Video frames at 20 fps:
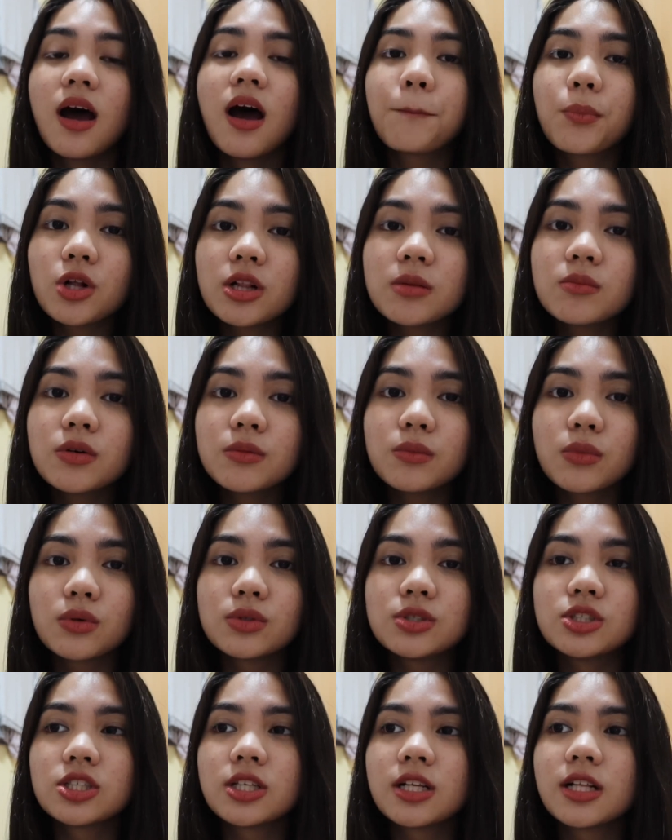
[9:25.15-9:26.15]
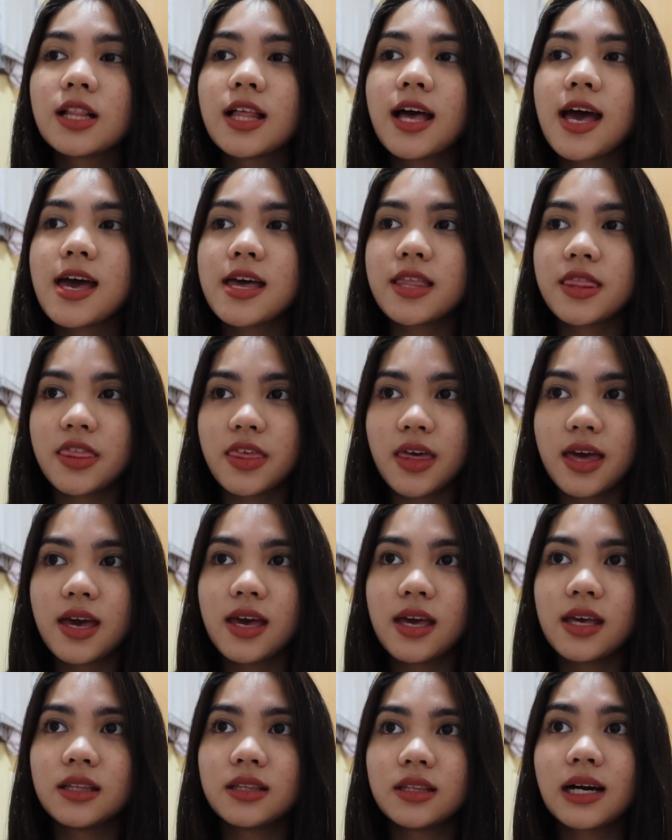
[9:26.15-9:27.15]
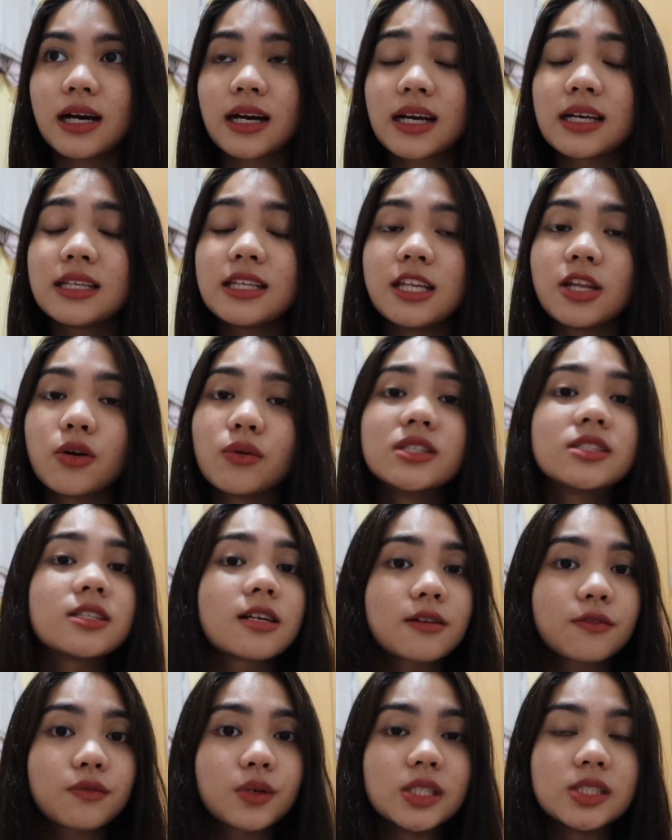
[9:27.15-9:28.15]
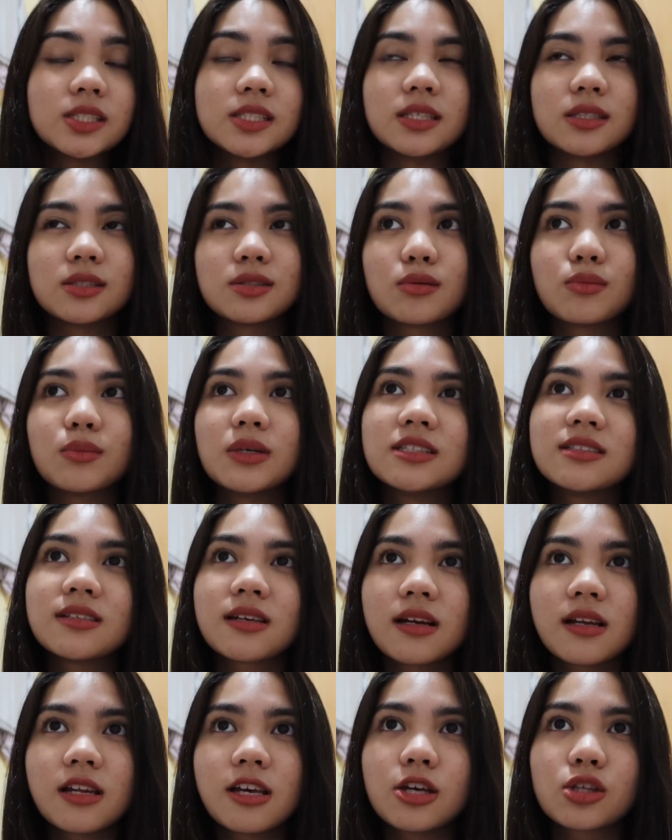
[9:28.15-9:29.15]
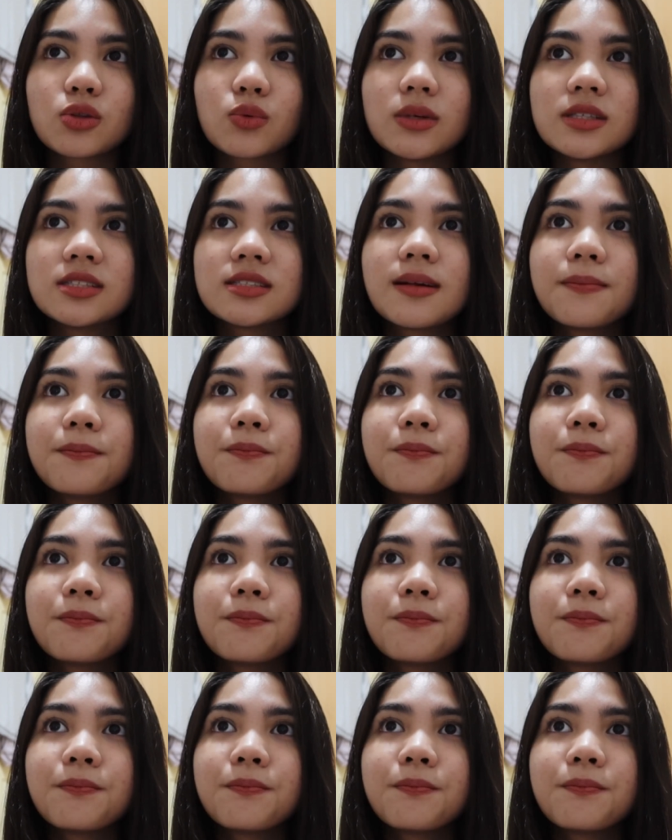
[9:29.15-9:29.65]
pulmo module and then kanina was our first day. So basically, it was